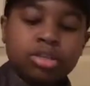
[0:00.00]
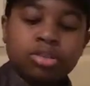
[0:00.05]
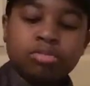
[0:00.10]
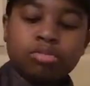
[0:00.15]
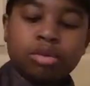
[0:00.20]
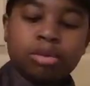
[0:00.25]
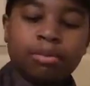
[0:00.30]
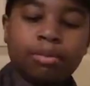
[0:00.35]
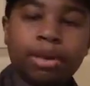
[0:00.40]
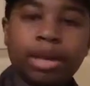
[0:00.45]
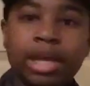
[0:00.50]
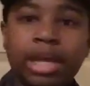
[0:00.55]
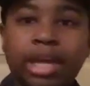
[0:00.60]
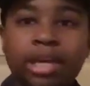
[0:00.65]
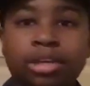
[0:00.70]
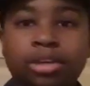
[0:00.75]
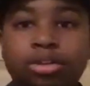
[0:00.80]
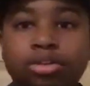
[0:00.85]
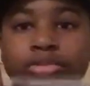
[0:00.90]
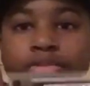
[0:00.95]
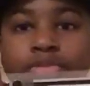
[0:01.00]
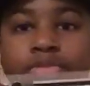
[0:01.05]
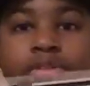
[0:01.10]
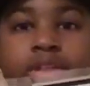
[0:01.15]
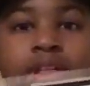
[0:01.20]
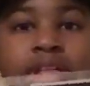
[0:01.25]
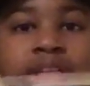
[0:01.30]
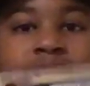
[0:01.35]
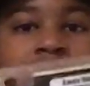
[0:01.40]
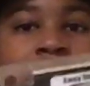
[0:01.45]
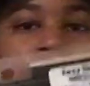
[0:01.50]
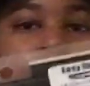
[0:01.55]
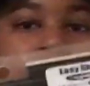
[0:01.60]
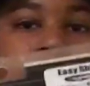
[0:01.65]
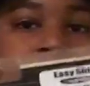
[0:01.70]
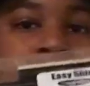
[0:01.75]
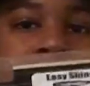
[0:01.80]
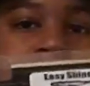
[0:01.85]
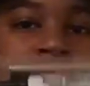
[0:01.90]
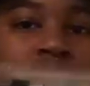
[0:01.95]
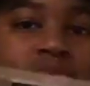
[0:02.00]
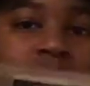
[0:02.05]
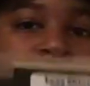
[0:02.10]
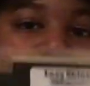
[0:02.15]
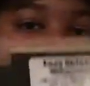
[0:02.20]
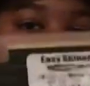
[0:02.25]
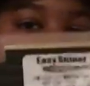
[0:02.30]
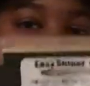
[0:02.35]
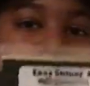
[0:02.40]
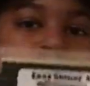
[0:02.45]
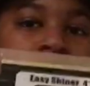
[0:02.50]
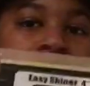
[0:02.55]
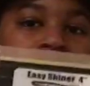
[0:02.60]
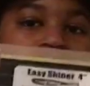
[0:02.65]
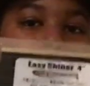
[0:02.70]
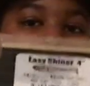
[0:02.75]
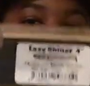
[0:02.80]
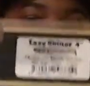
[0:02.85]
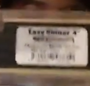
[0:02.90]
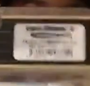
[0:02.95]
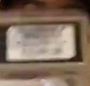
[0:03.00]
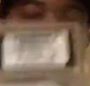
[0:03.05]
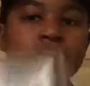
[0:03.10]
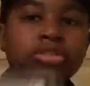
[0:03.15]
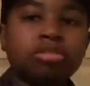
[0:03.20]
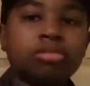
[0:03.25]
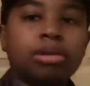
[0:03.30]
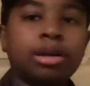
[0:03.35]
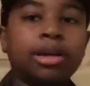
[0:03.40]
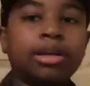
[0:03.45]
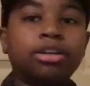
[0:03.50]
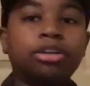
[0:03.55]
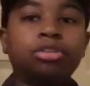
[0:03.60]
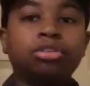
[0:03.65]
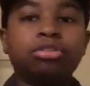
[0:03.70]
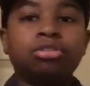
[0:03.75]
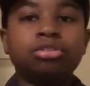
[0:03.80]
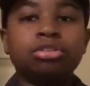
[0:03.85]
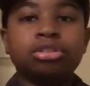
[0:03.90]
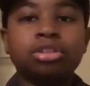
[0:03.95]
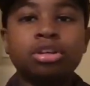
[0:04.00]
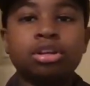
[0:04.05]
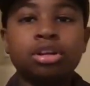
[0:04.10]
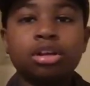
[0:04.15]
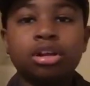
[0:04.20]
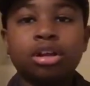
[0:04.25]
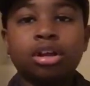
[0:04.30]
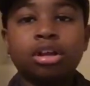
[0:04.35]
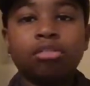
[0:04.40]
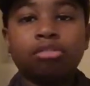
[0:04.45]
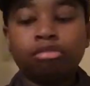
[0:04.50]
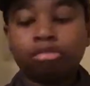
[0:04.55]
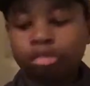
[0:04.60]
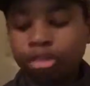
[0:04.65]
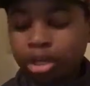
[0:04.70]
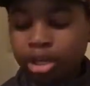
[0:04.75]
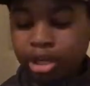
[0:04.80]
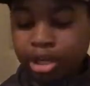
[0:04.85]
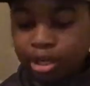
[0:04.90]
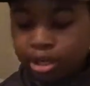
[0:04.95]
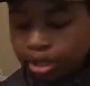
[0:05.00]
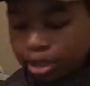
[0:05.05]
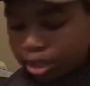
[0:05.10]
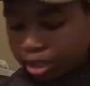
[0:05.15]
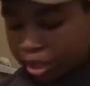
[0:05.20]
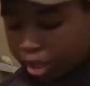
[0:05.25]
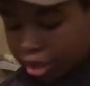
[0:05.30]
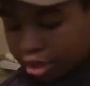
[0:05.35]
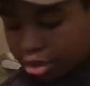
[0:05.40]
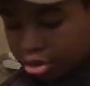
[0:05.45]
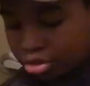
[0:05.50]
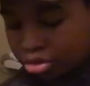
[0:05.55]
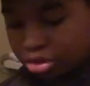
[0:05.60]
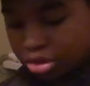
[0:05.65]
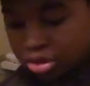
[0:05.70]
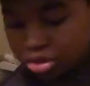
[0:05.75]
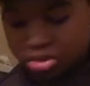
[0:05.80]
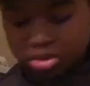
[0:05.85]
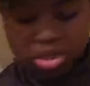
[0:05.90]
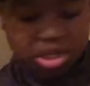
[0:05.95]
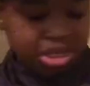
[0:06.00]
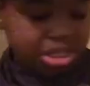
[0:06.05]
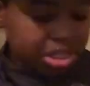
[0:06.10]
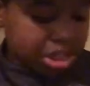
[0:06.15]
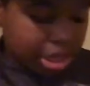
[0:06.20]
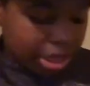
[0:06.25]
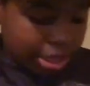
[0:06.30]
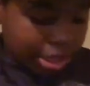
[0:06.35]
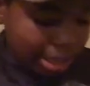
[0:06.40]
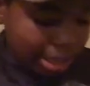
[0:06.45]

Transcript: swim bait I use, this Kytec swim bait, this is what I use. Really, I used to use this a